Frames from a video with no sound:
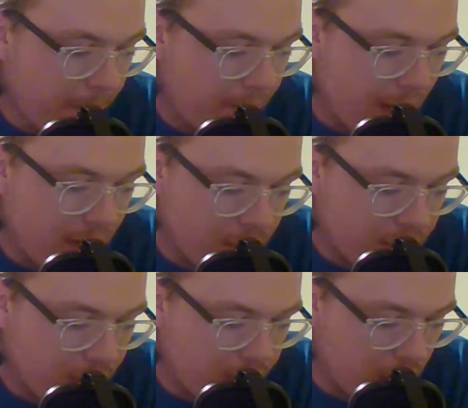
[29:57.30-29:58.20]

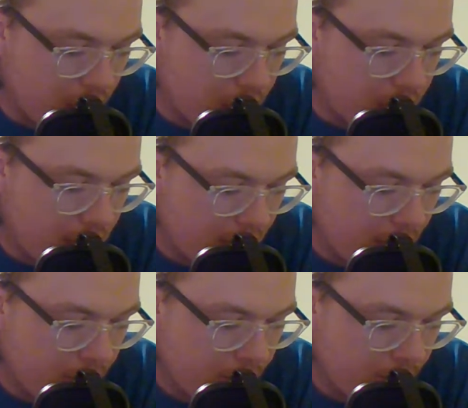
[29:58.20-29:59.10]
Anderson does
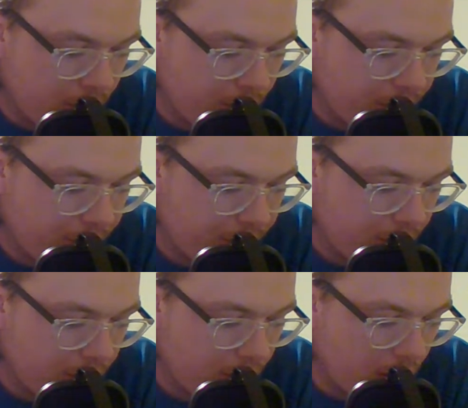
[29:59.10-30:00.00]
get
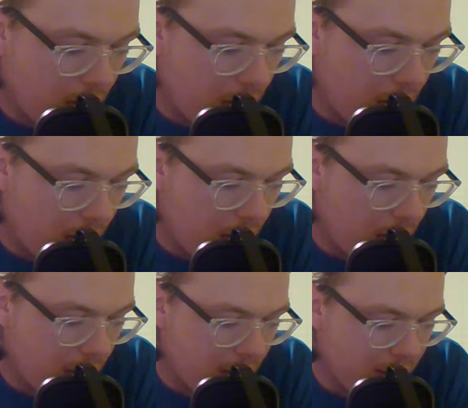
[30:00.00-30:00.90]

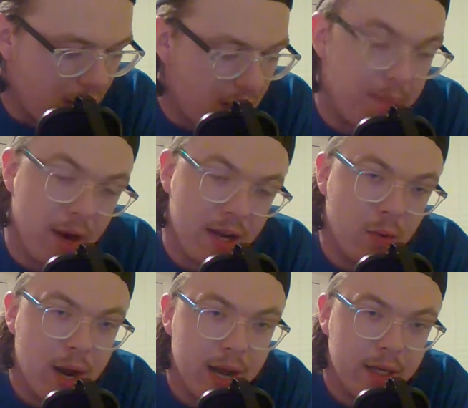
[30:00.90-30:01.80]
not a
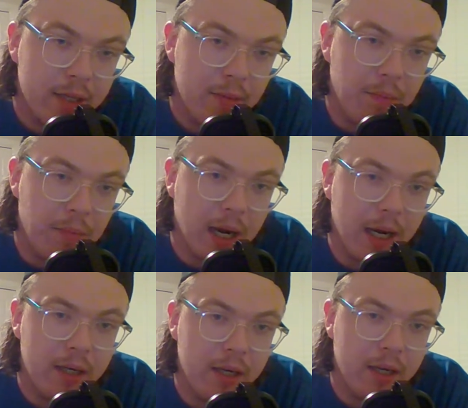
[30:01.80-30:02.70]
breakaway,
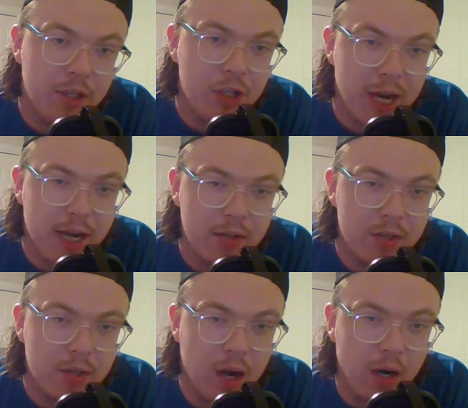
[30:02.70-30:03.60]
but a
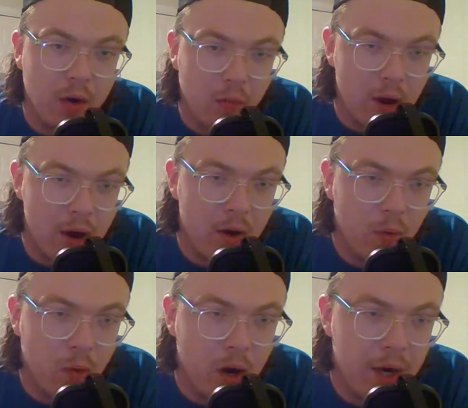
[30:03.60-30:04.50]
chance on a
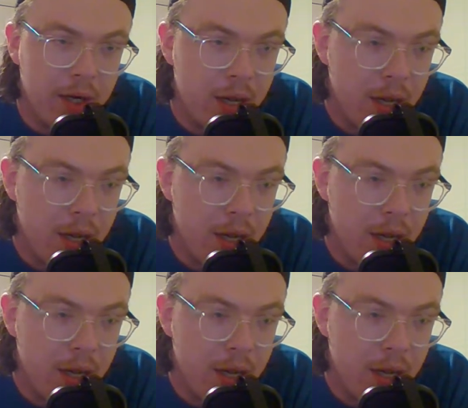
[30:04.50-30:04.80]
one-on-one.